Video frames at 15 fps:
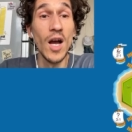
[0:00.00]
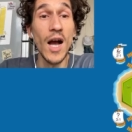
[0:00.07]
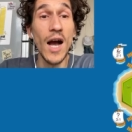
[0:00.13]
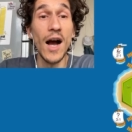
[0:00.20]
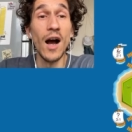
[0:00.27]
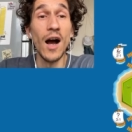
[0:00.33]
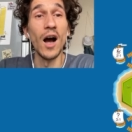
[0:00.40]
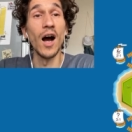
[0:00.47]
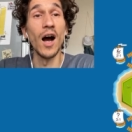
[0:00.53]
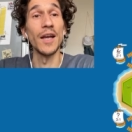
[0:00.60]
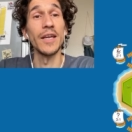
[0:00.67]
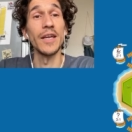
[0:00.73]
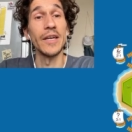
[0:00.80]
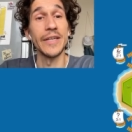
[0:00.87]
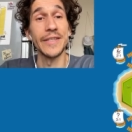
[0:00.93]
uh-huh
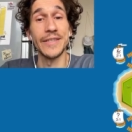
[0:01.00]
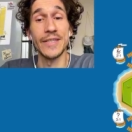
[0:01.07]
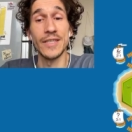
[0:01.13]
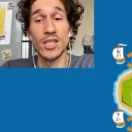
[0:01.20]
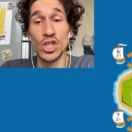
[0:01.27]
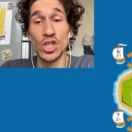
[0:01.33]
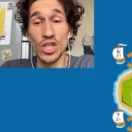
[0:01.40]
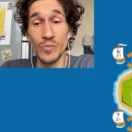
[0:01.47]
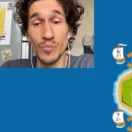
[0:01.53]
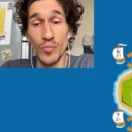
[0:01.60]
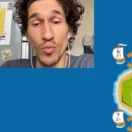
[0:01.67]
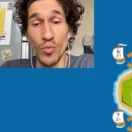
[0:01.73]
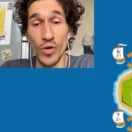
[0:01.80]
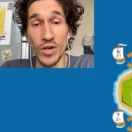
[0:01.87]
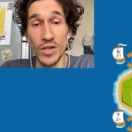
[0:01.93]
he has
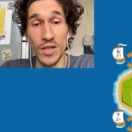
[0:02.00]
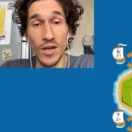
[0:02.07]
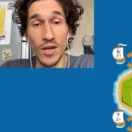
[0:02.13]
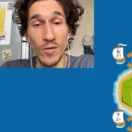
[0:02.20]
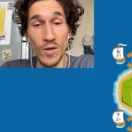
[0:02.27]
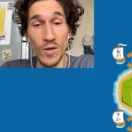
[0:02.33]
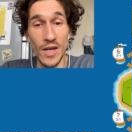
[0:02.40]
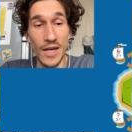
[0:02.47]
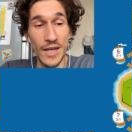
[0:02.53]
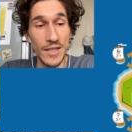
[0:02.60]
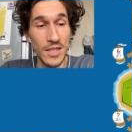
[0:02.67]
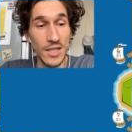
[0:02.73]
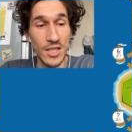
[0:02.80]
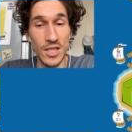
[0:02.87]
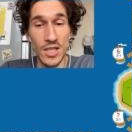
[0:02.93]
shipward now. Okay,
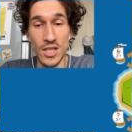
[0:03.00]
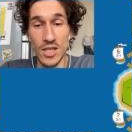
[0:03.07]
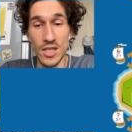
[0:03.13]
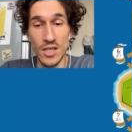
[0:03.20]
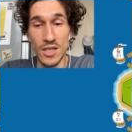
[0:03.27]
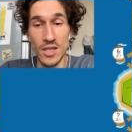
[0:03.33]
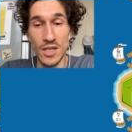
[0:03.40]
see.